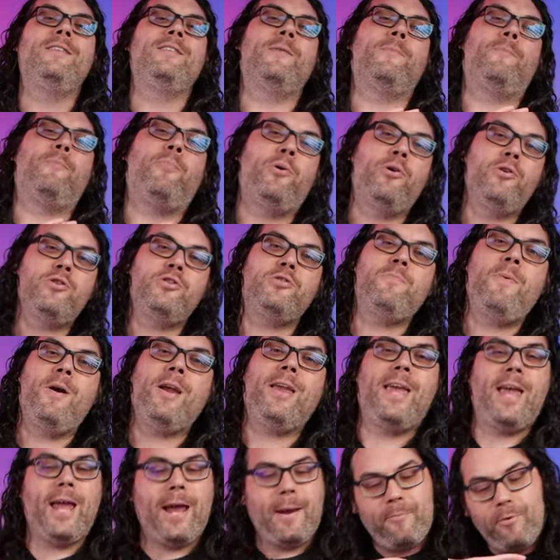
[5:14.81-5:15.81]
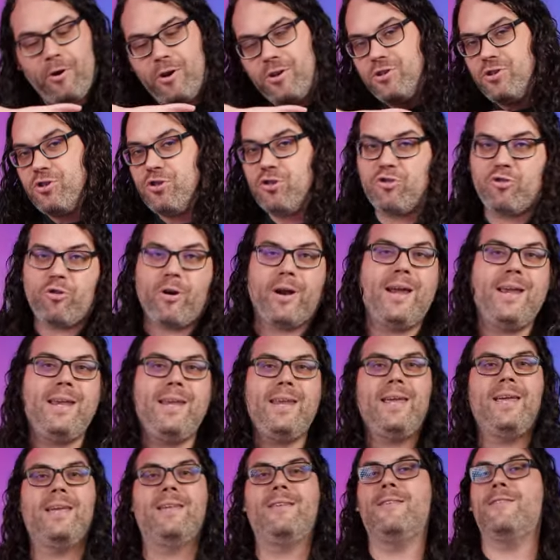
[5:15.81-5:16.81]
to push my camera straight
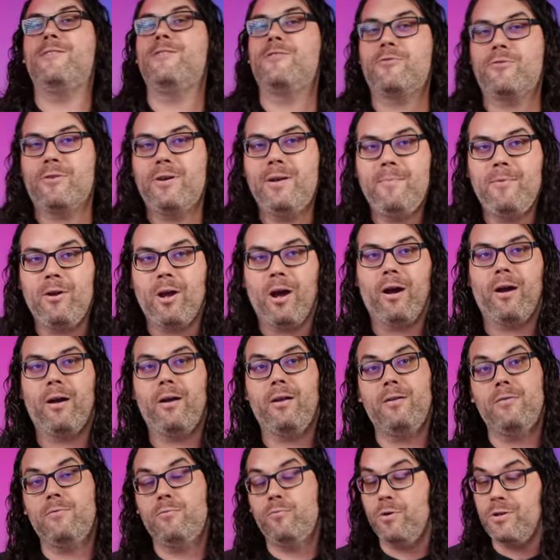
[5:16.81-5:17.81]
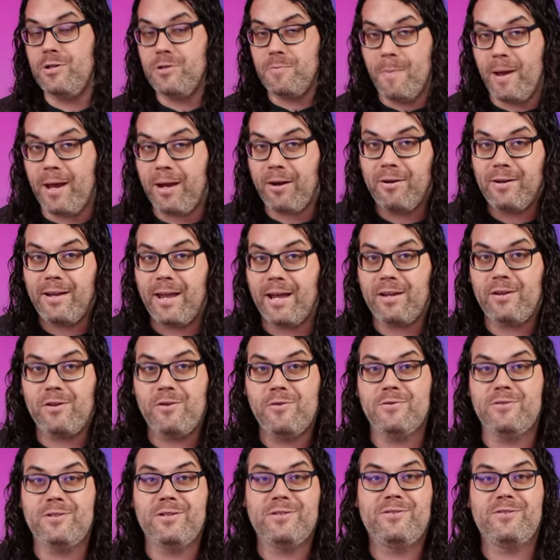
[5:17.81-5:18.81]
into StreamYard, which MakerDeck
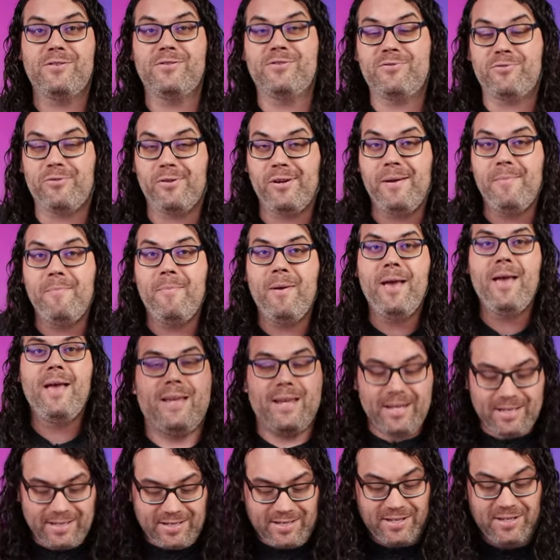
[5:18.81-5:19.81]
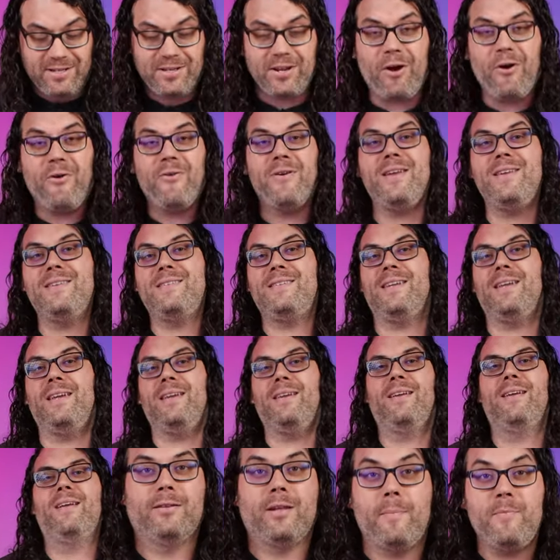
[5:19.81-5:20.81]
uses to stream. It's so easy.
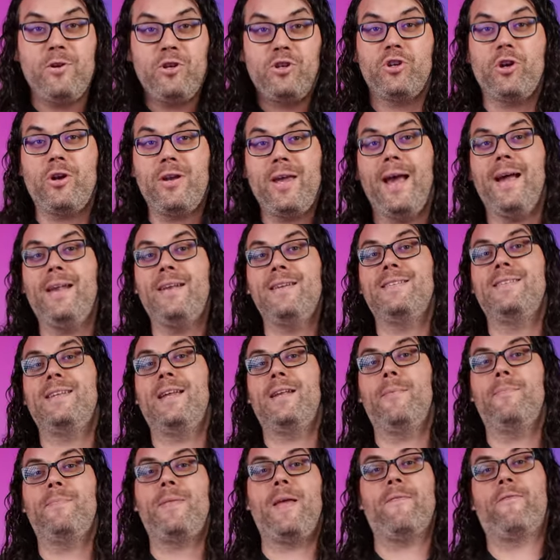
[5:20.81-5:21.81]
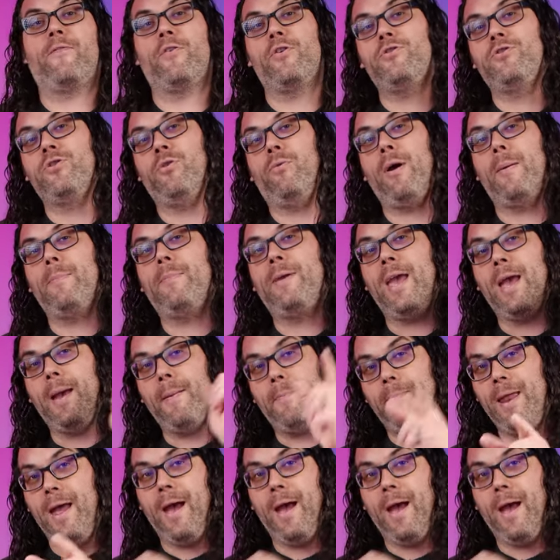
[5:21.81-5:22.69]
Let me show you how to set up that virtual webcam